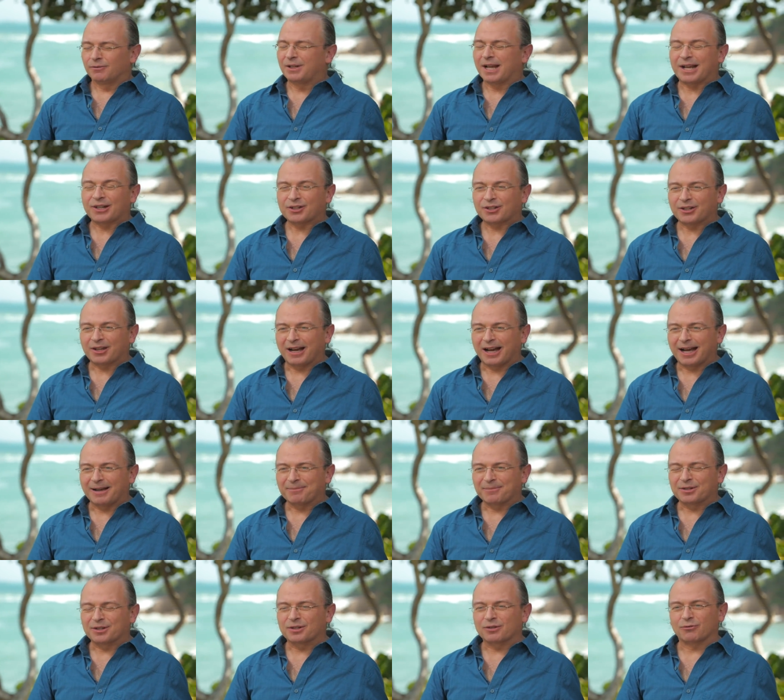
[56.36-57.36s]

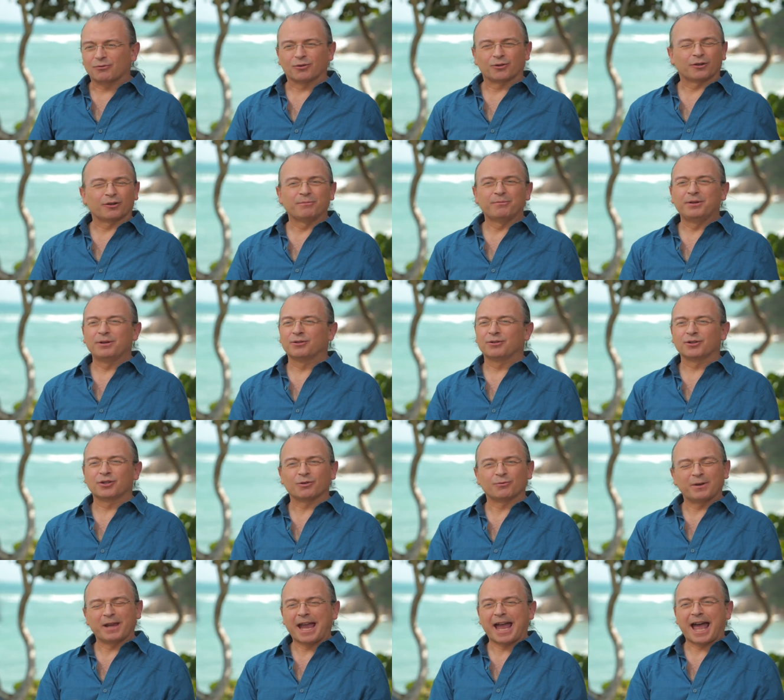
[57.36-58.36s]
desktops or the computers
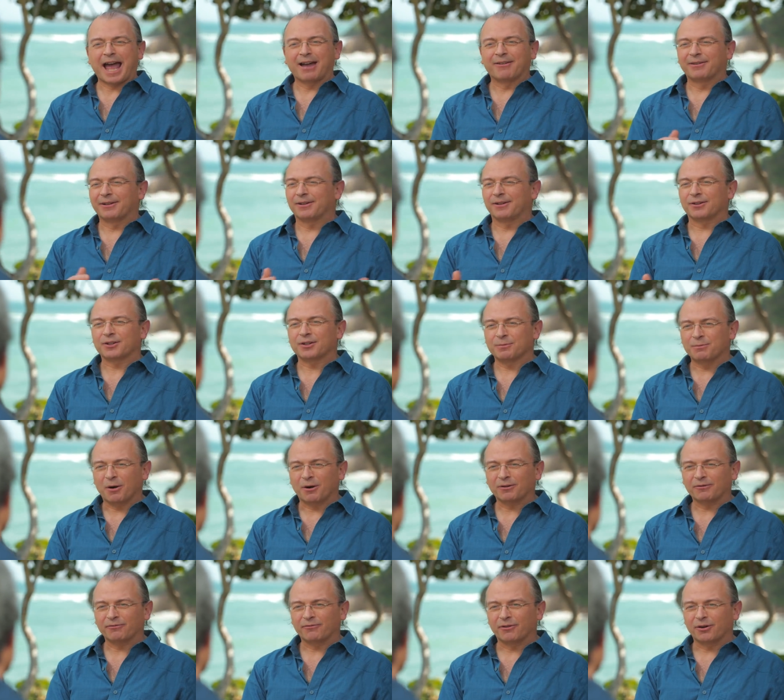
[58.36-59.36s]
that we have in our
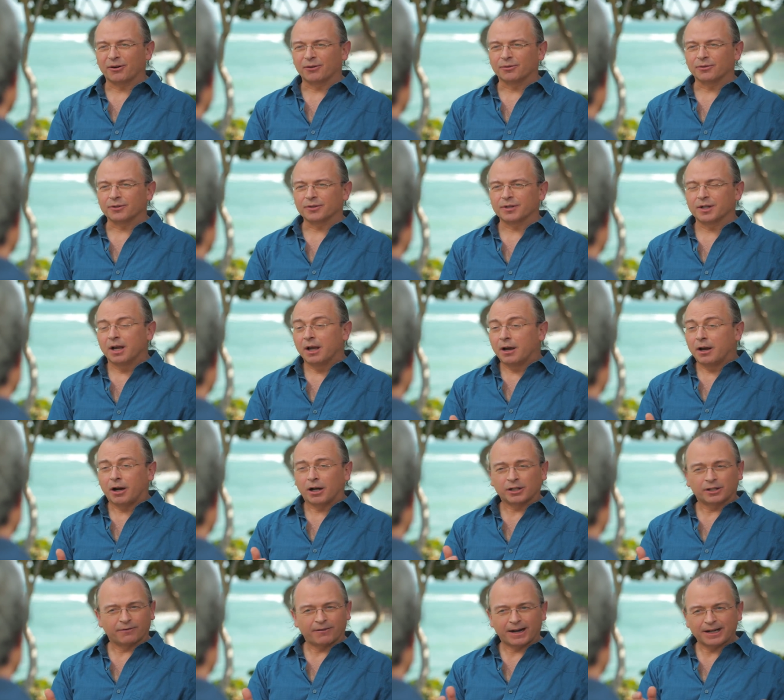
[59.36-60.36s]
smartphones
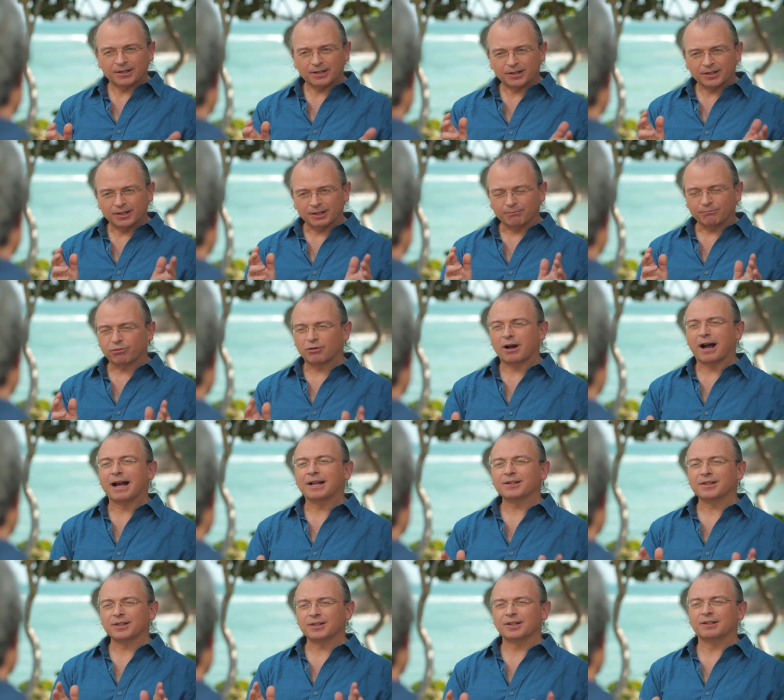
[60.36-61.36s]
are devices that
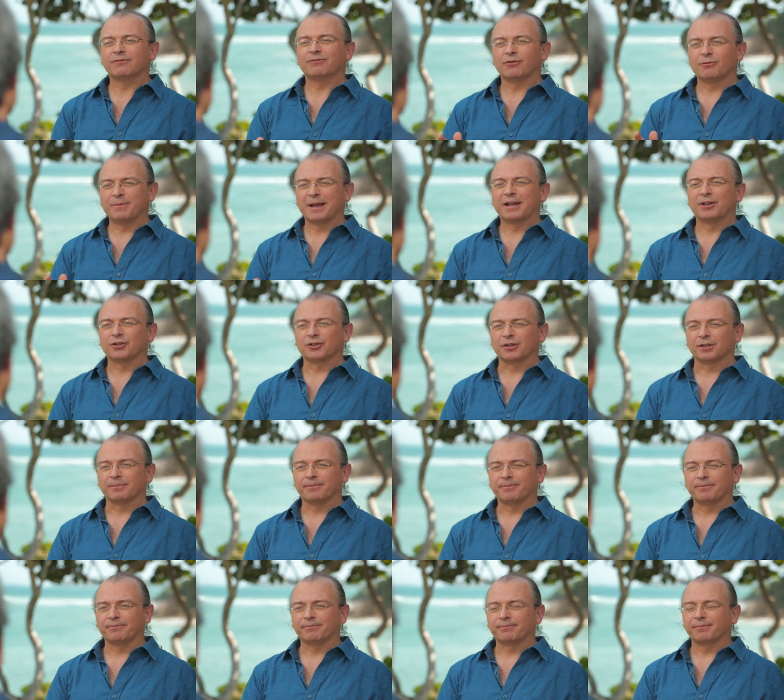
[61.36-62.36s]
process information
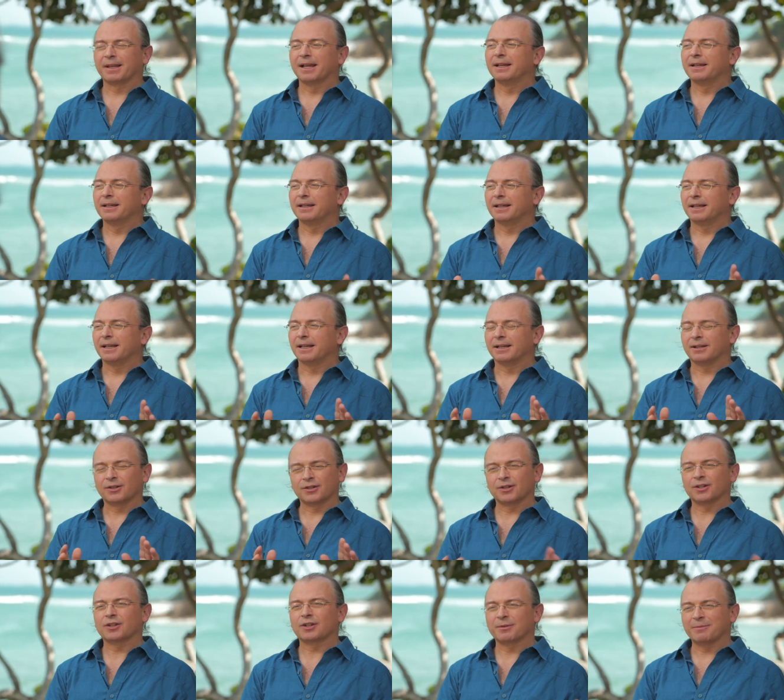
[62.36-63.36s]
in a
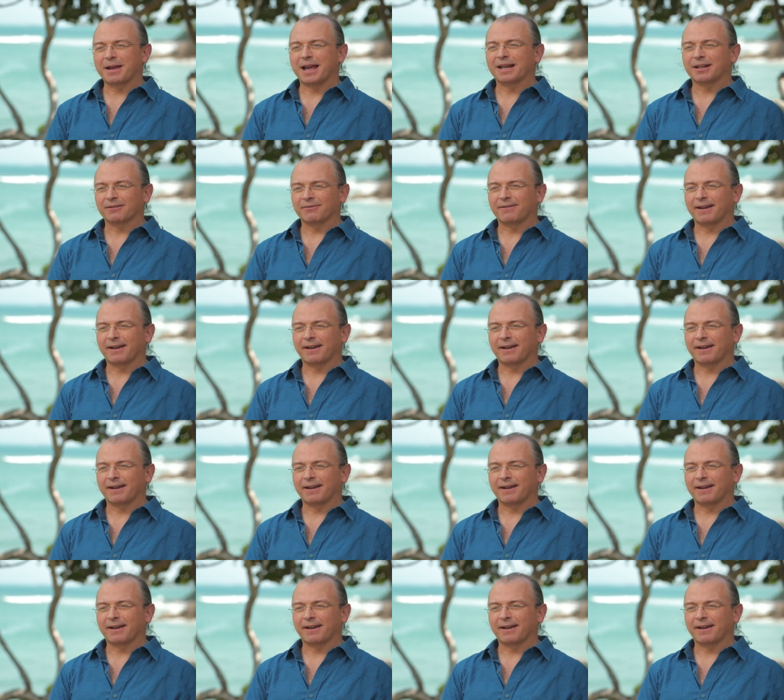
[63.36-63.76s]
systematic